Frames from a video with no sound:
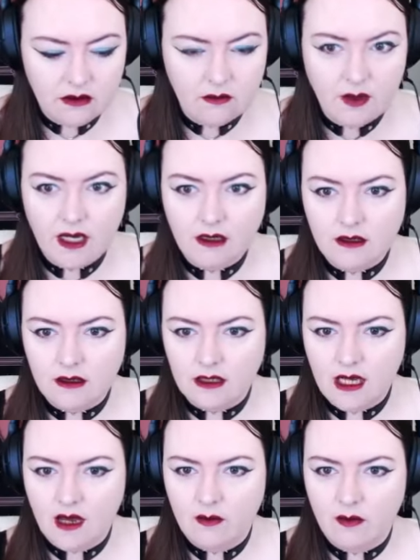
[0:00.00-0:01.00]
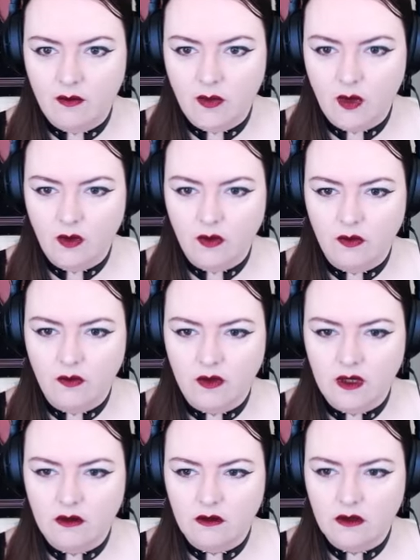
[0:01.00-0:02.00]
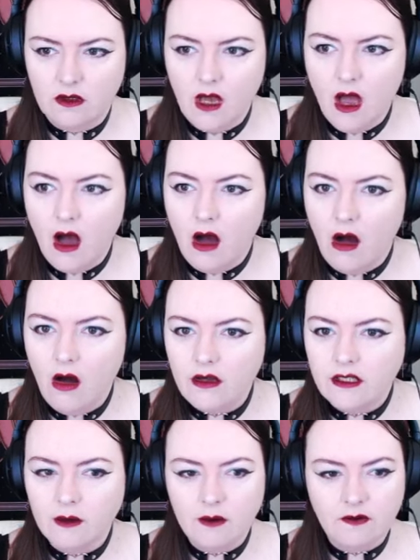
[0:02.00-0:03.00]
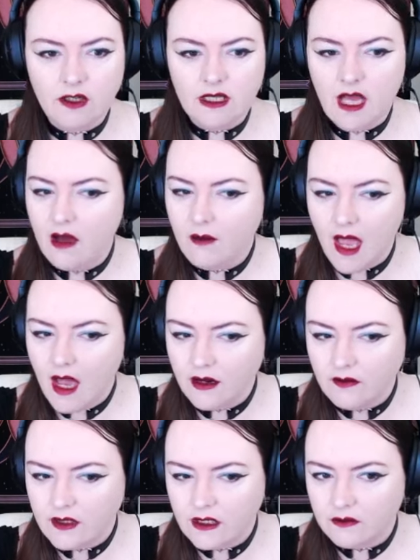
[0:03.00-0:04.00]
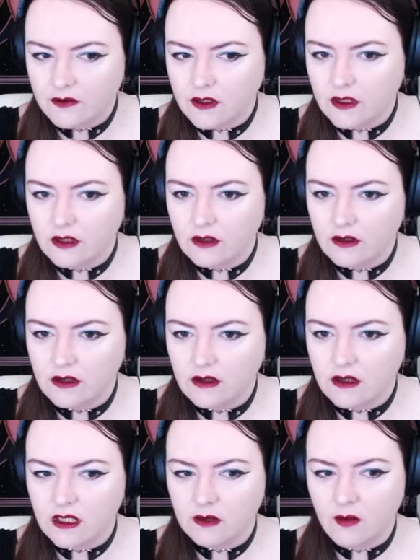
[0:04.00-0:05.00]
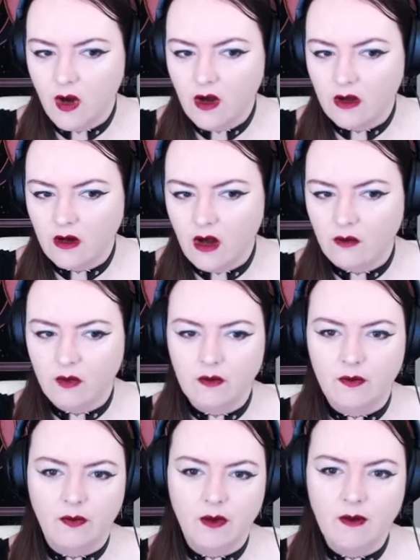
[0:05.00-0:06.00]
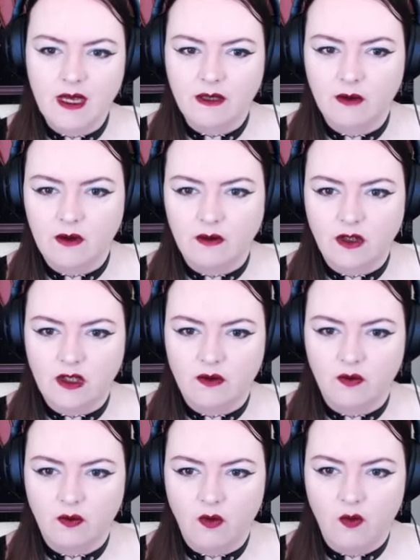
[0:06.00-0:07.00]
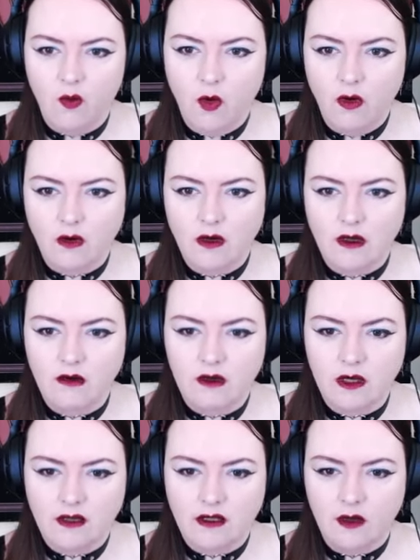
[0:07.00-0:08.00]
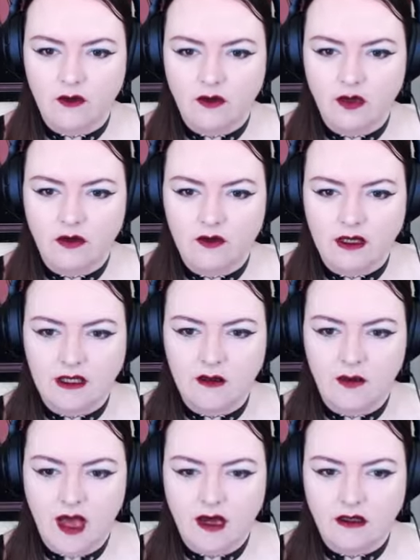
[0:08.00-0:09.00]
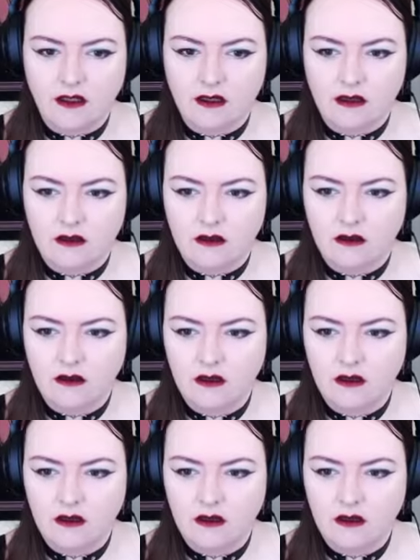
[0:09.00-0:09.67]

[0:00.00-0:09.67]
Wait, tab, old fields. Oh, so we've just come out of a different spot. Oh, well, we may as well just walk ourselves directly back to